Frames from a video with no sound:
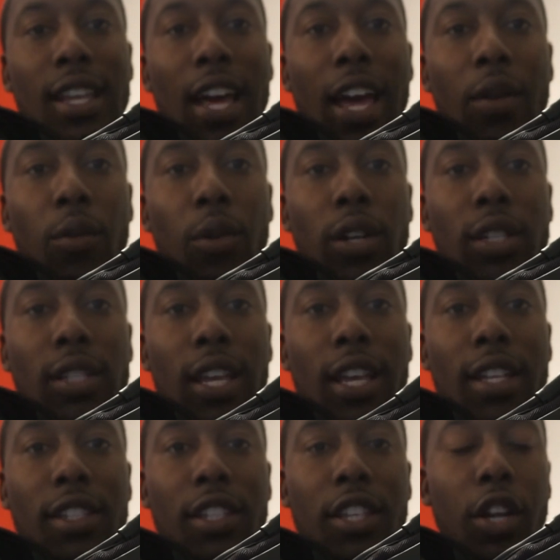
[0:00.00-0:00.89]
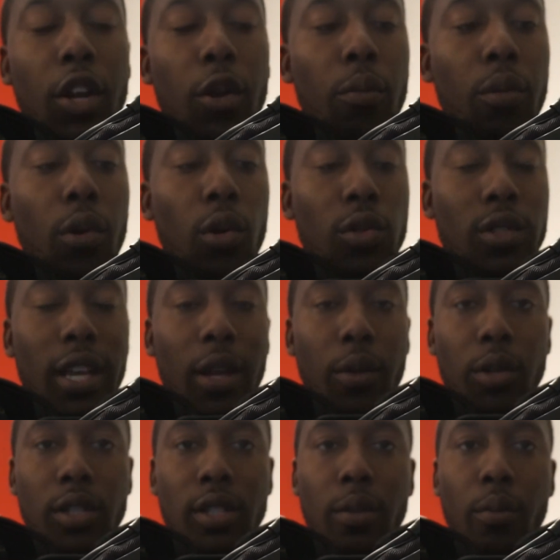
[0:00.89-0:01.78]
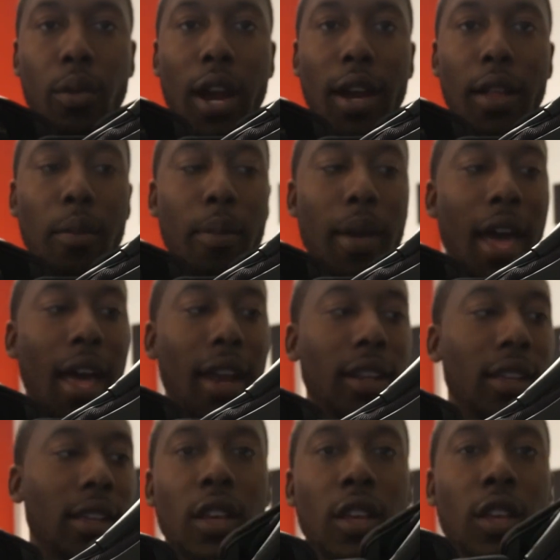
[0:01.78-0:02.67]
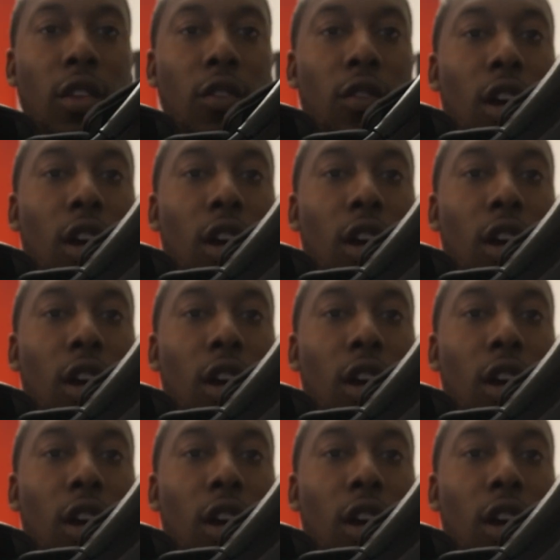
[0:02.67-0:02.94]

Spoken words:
side where it says Gear Pro-Tec, which is the brand of the pad. You've